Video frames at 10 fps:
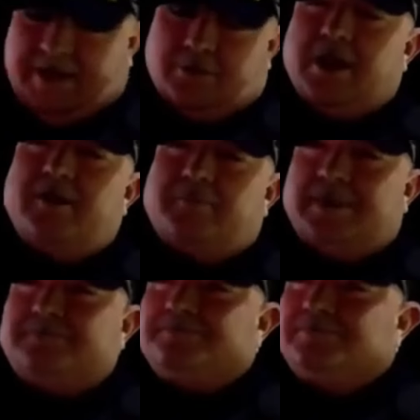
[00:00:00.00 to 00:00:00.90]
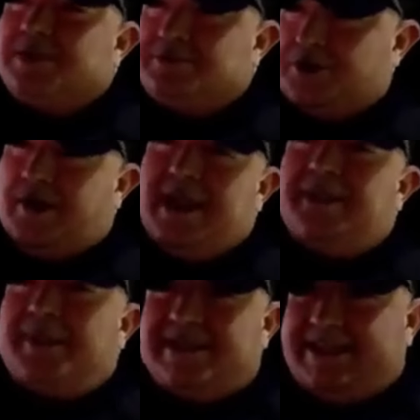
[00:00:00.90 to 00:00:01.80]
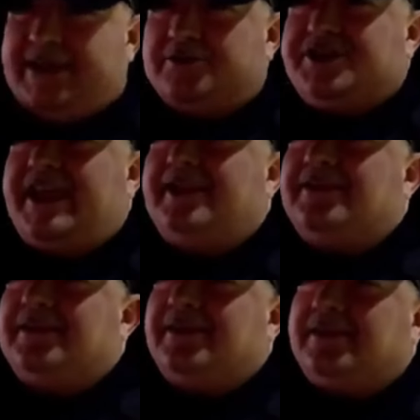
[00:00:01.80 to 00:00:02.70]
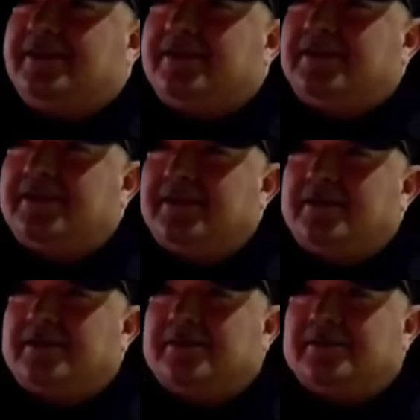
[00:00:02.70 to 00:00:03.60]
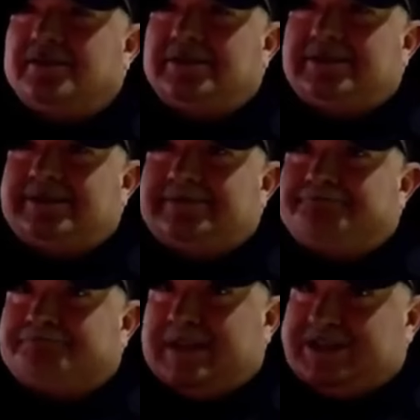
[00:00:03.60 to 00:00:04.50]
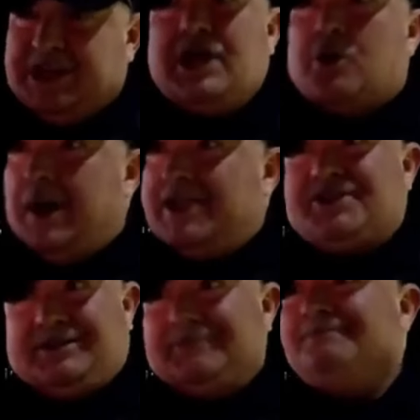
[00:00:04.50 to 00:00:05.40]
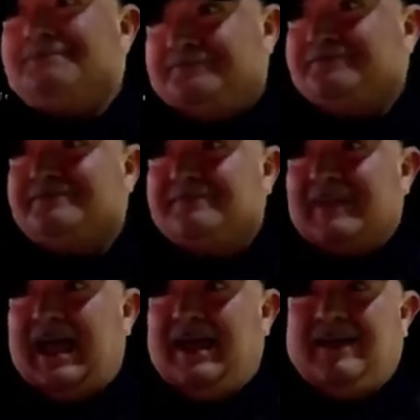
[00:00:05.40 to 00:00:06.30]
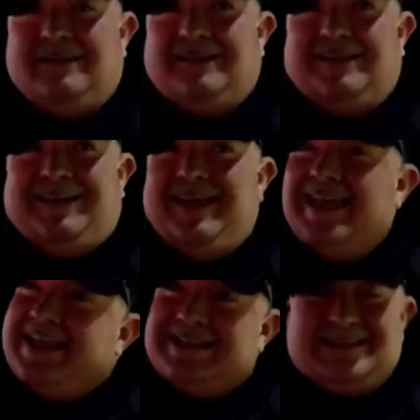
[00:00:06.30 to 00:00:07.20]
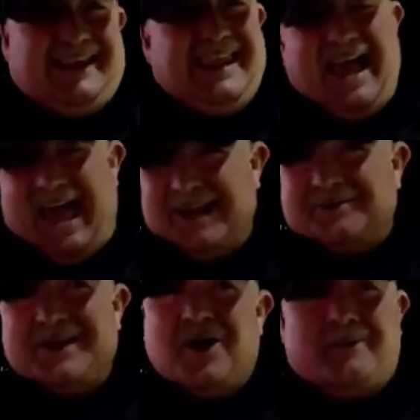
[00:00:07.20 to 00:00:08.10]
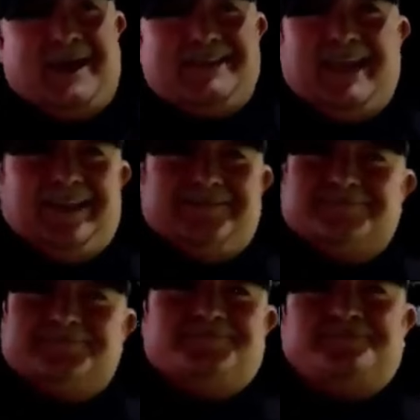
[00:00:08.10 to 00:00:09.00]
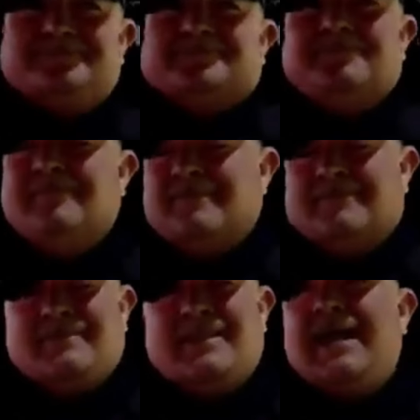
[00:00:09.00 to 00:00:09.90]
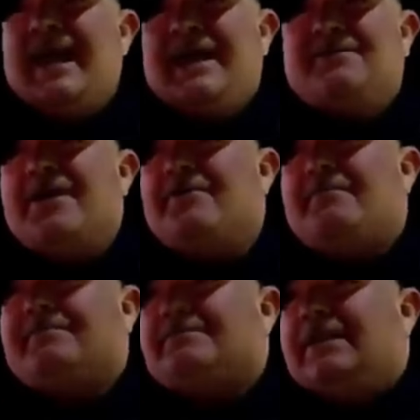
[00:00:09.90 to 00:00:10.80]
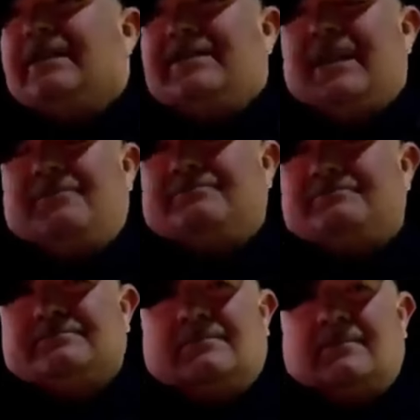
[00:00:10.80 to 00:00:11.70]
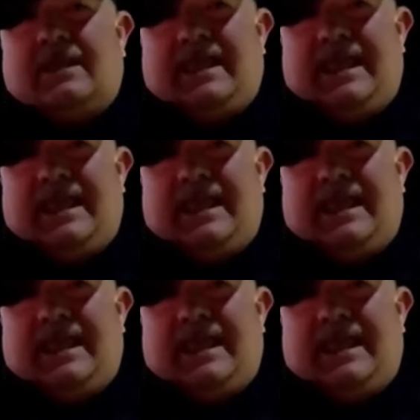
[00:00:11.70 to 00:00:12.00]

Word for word: Federal pay? government. It was a grant by DOJ. Who pays the federal government? It's a good question. The taxpayers. The taxpayers. See, it all boils down to the taxpayers. That. The taxpayers pay the I don't federal know. government. No. That's how they keep it.